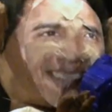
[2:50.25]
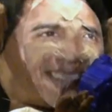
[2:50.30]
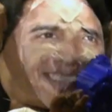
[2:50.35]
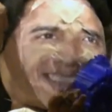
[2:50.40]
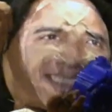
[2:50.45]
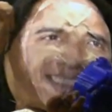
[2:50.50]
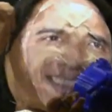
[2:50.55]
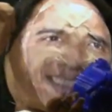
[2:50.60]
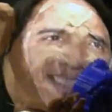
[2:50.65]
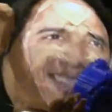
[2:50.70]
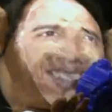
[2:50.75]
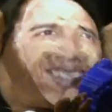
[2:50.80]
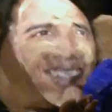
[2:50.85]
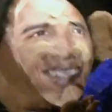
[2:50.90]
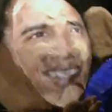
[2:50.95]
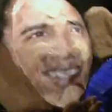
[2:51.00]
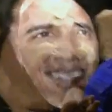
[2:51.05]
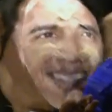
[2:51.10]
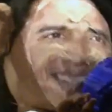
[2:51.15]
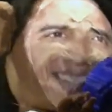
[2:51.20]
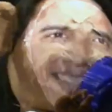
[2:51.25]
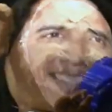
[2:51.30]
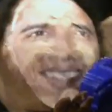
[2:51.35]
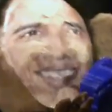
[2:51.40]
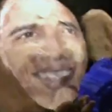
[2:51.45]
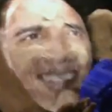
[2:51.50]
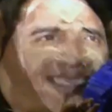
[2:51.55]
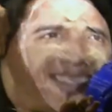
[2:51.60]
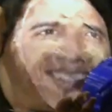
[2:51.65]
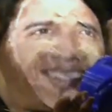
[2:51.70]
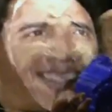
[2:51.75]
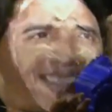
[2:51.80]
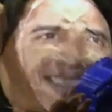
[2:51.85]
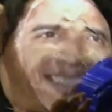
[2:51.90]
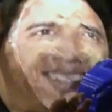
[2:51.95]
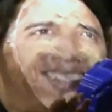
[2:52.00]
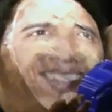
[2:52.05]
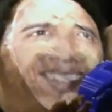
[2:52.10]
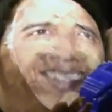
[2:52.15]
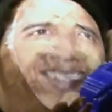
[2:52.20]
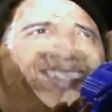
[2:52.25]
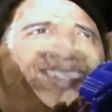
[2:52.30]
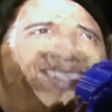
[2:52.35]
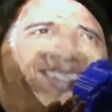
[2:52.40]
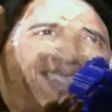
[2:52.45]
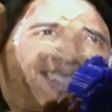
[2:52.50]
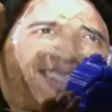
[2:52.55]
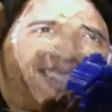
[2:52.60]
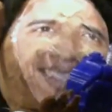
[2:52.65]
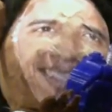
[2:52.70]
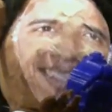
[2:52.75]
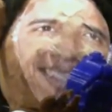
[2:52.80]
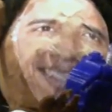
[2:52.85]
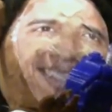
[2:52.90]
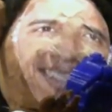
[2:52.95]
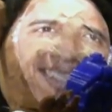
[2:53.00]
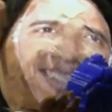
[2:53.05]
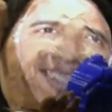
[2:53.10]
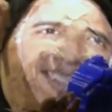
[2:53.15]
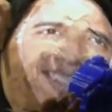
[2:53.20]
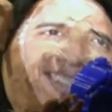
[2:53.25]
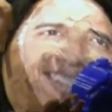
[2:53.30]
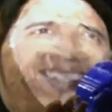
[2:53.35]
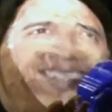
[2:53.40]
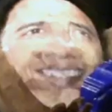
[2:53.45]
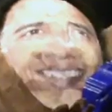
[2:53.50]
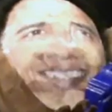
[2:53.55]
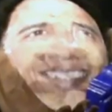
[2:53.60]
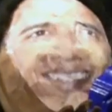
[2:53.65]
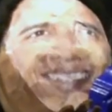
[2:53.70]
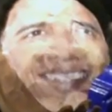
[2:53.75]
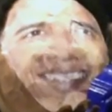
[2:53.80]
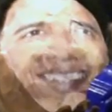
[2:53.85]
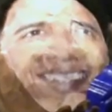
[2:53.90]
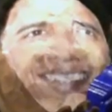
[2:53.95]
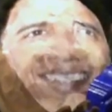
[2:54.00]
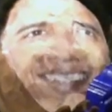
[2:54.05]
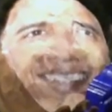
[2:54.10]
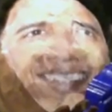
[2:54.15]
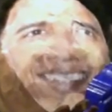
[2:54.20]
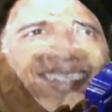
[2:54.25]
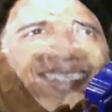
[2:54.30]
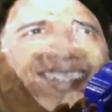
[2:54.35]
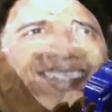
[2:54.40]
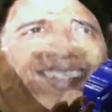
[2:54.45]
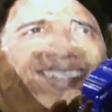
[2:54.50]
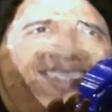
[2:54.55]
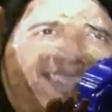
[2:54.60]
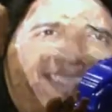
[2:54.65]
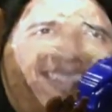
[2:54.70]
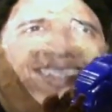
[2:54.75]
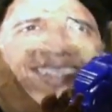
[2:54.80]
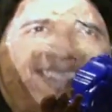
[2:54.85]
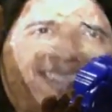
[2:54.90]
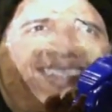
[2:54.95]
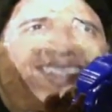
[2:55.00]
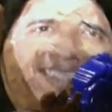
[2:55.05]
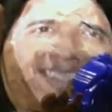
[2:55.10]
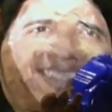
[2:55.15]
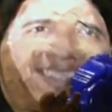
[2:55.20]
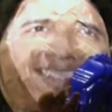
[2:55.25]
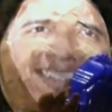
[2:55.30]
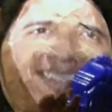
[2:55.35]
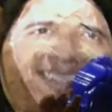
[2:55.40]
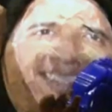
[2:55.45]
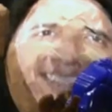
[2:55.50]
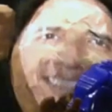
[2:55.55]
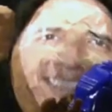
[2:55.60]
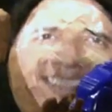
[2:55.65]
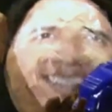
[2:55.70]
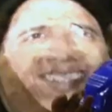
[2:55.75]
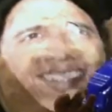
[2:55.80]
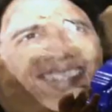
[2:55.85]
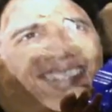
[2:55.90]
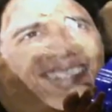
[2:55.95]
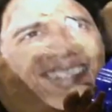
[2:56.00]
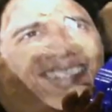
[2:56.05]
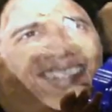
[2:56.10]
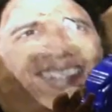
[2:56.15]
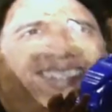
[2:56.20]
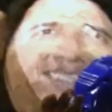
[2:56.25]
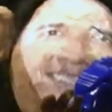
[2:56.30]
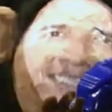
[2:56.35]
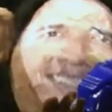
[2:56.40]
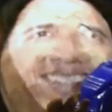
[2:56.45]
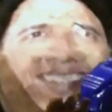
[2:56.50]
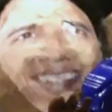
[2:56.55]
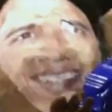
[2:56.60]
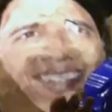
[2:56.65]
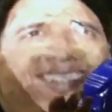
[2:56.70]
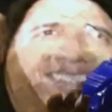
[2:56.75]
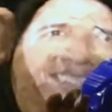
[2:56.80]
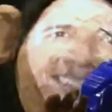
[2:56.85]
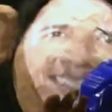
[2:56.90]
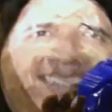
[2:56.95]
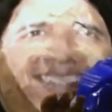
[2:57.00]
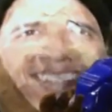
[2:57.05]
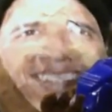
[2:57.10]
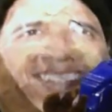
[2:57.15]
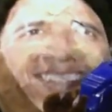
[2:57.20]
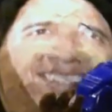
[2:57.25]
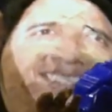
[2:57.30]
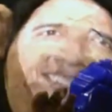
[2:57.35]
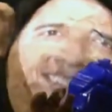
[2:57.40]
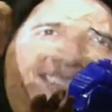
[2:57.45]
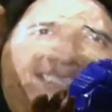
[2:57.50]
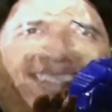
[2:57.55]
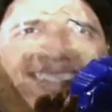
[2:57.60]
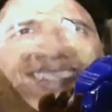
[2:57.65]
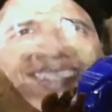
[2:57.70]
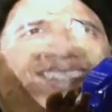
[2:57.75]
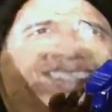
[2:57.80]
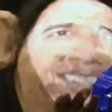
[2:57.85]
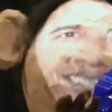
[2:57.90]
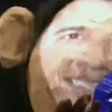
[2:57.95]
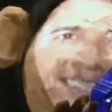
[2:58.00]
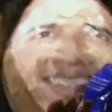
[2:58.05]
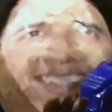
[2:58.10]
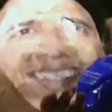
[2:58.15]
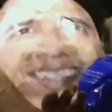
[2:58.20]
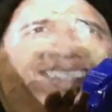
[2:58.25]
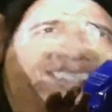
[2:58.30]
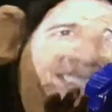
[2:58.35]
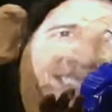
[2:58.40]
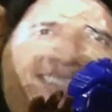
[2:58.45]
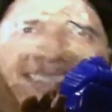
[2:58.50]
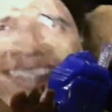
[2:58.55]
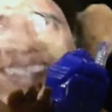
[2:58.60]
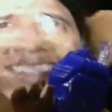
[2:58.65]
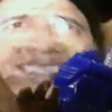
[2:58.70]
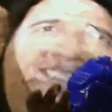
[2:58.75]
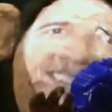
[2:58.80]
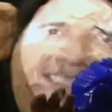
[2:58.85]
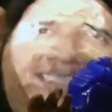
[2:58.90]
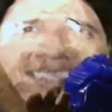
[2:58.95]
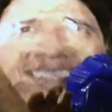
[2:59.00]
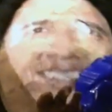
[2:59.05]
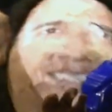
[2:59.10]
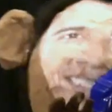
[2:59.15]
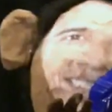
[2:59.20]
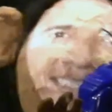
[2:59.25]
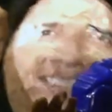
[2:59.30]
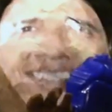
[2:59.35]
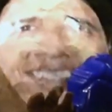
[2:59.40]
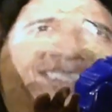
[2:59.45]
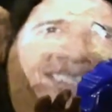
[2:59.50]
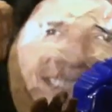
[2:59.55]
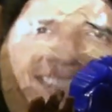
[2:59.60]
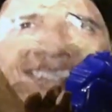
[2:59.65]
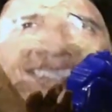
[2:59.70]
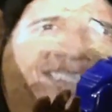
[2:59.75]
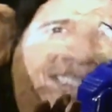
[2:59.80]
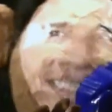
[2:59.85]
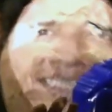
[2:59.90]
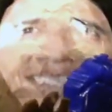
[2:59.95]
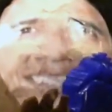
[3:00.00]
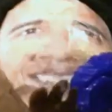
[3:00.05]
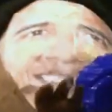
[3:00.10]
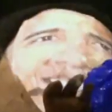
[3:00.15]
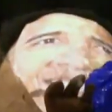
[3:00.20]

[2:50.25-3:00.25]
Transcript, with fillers: How's the health reform plan coming along? Uh-huh. Okay. Well, it better be somewhere where they serve large chunks of meat.